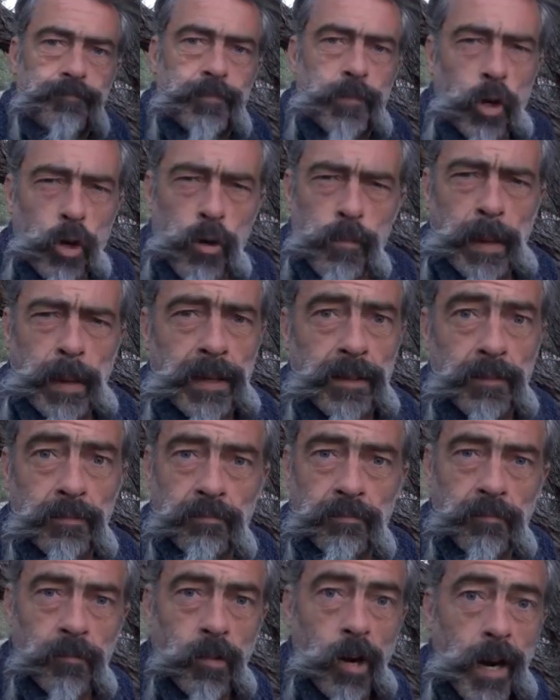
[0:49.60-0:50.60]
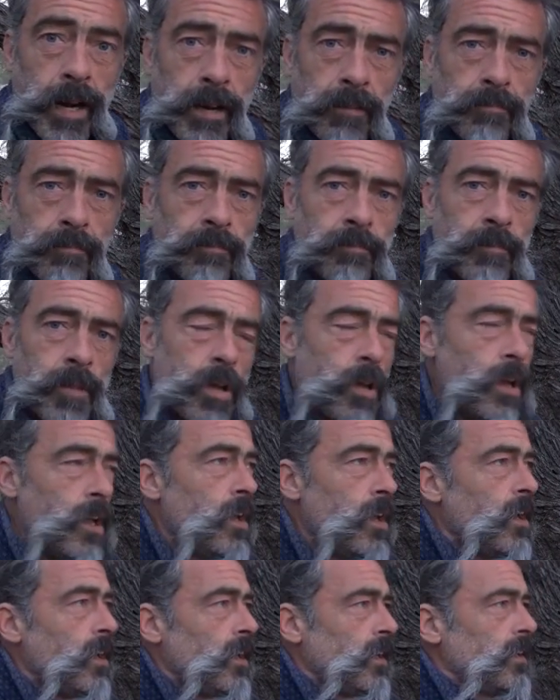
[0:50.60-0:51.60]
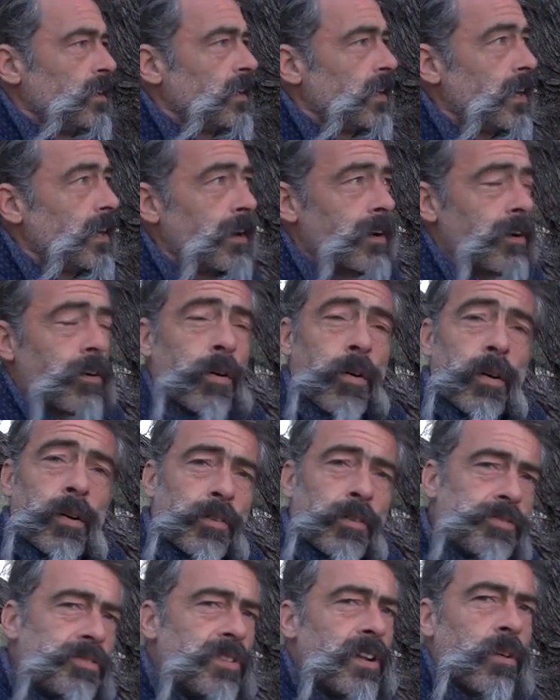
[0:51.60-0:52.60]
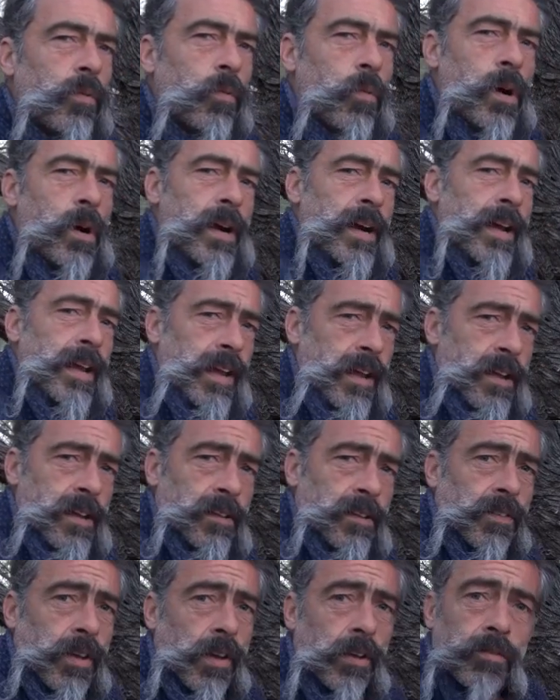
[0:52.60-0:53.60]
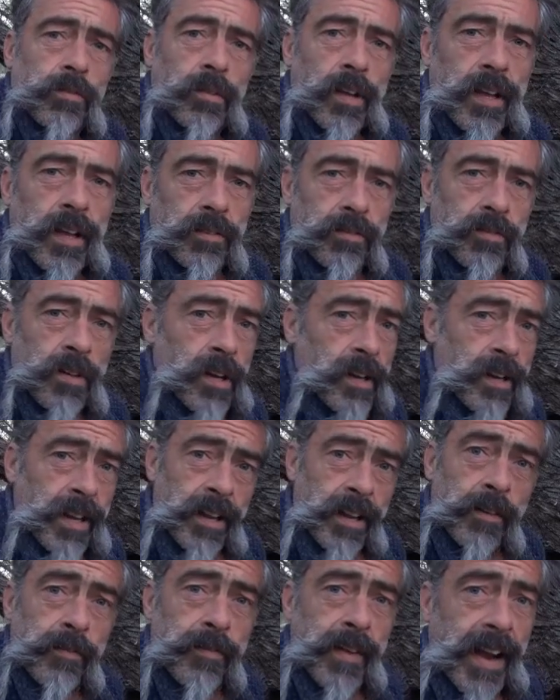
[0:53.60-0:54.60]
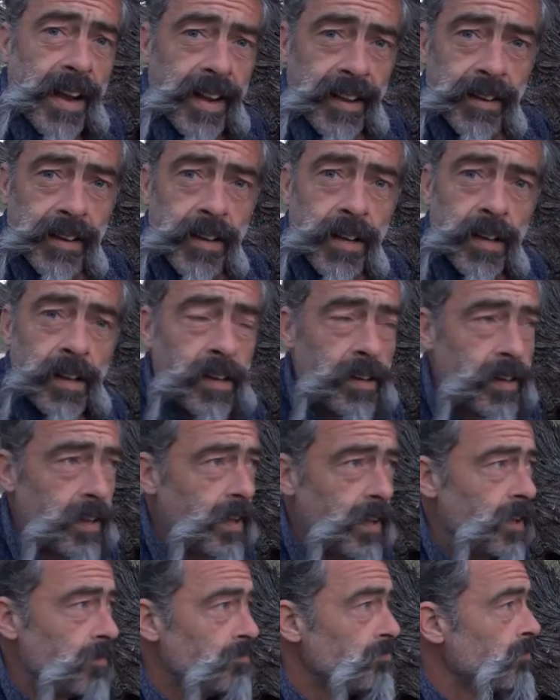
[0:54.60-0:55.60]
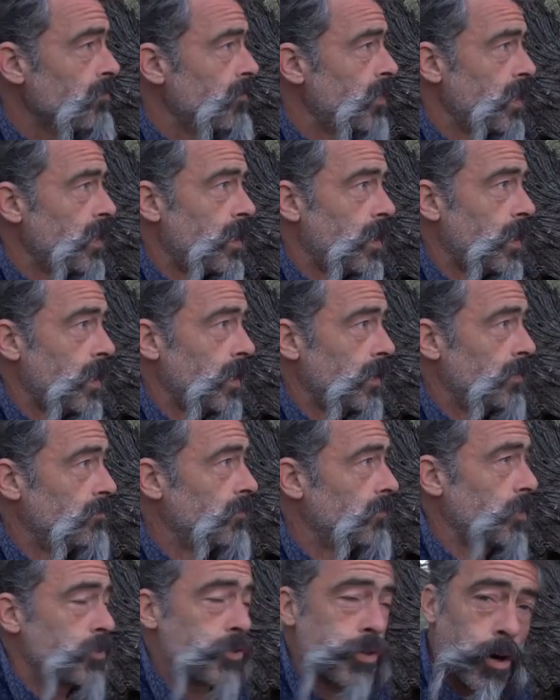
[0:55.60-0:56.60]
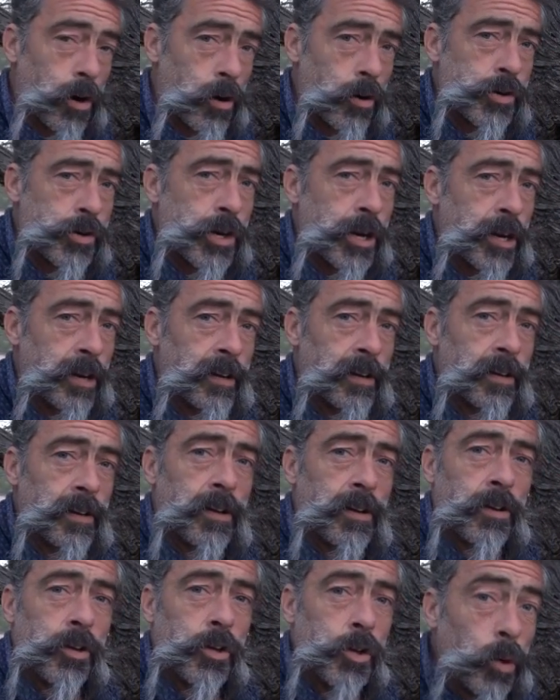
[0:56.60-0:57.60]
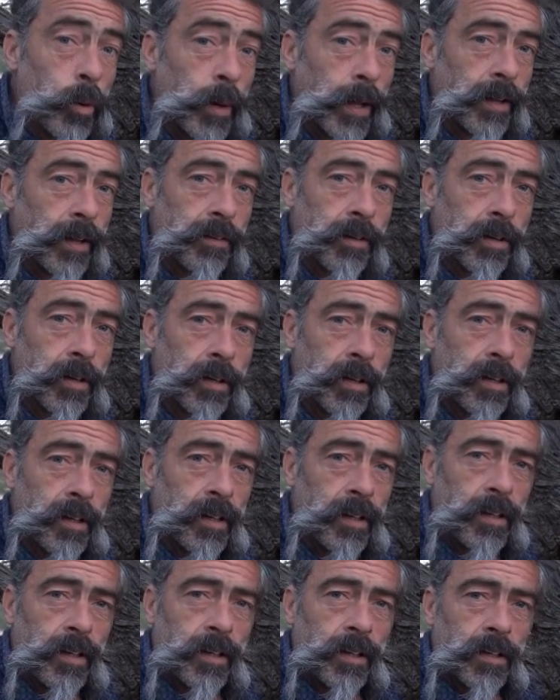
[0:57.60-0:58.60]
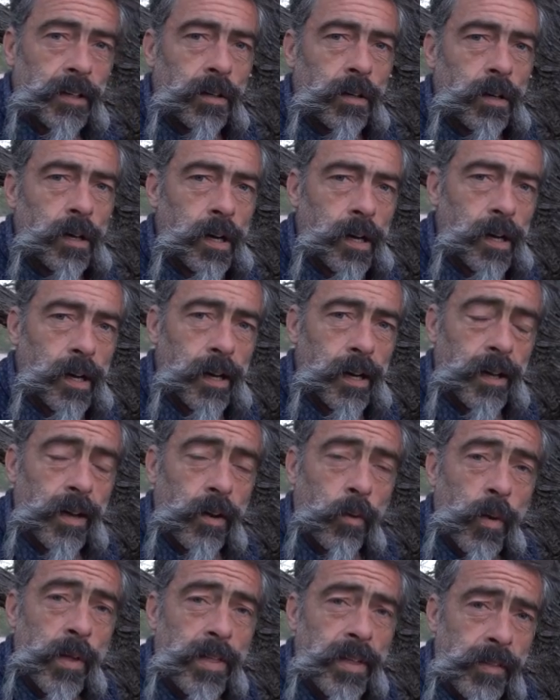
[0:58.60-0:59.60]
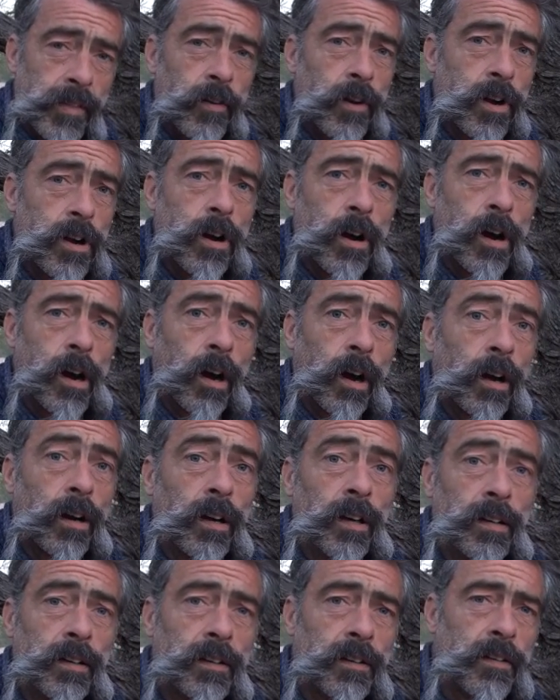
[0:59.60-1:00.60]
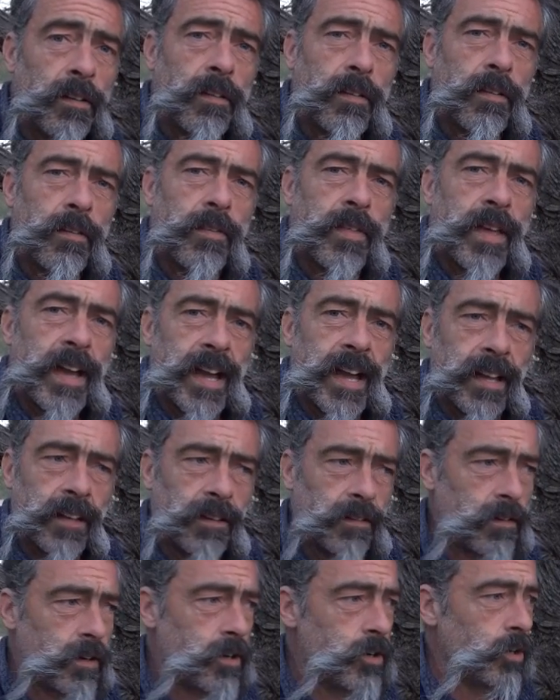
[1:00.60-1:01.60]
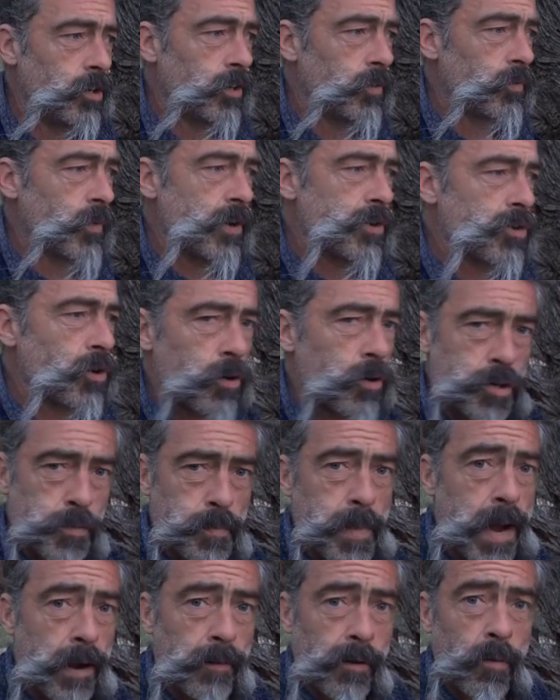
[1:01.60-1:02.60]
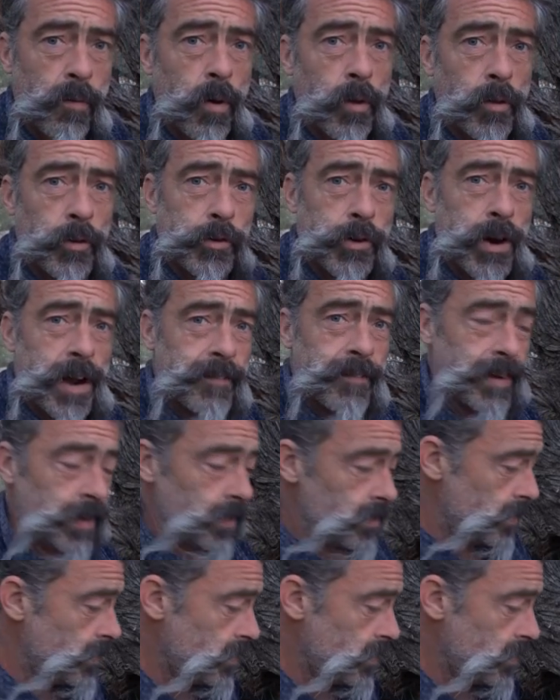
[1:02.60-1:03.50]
turbine, right? I don't understand why Tesla has not innovated a charging unit within their car that could recharge the battery while they're driving.